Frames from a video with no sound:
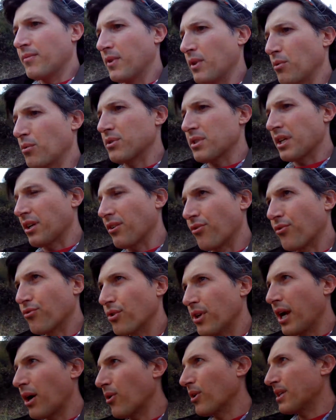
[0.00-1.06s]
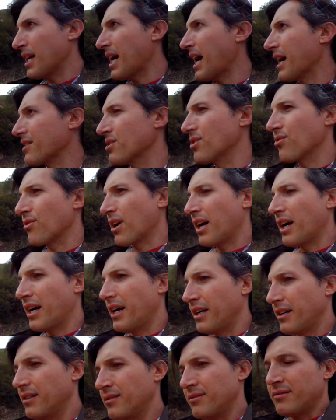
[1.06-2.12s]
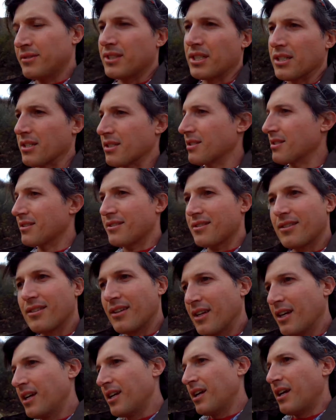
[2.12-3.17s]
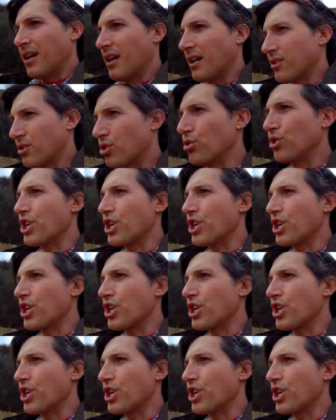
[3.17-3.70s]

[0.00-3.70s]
It was like a 3-hour taxi ride just to